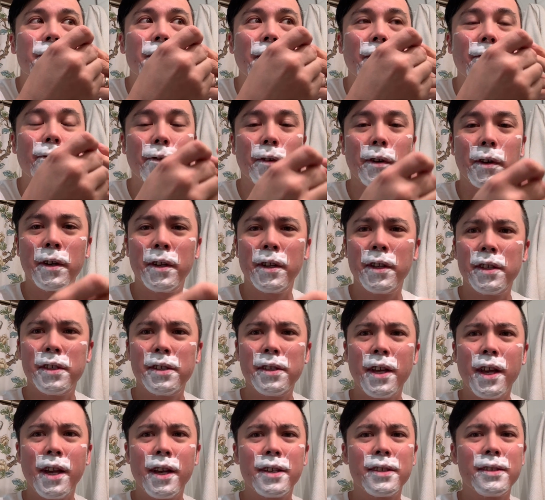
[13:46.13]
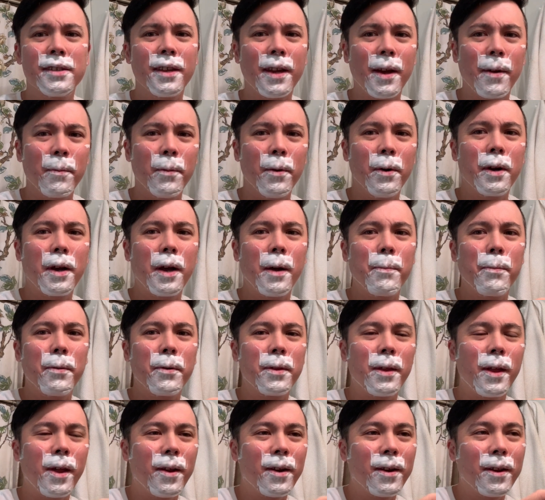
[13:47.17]
And for goodness sakes, I woke up
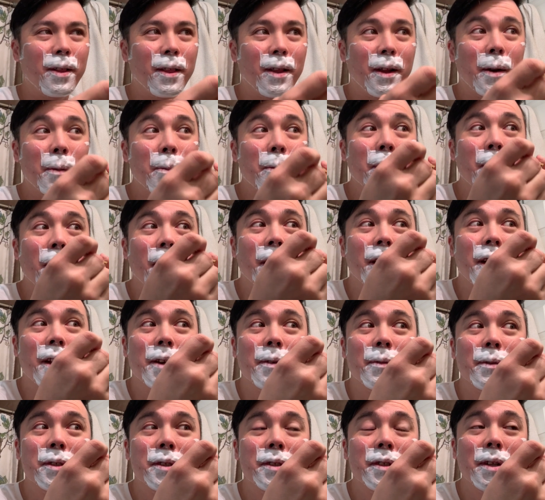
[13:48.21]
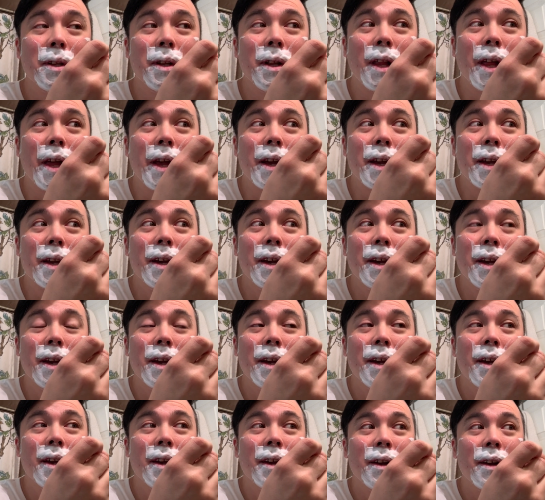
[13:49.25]
without an alarm clock and was still like,
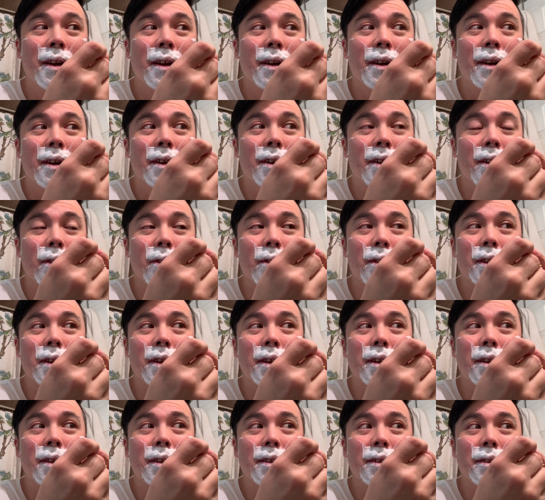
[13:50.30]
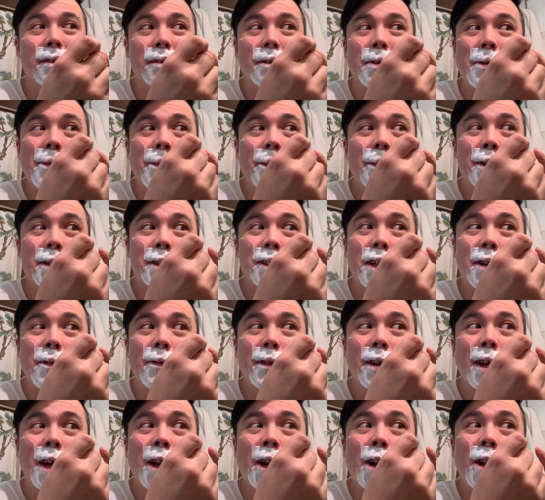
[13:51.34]
wasn't even
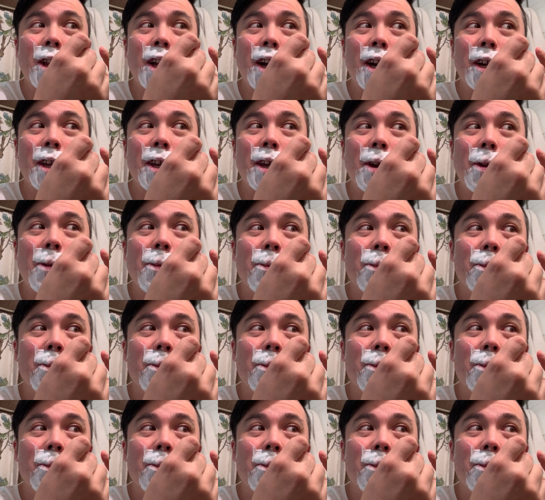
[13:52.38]
9 o'clock yet.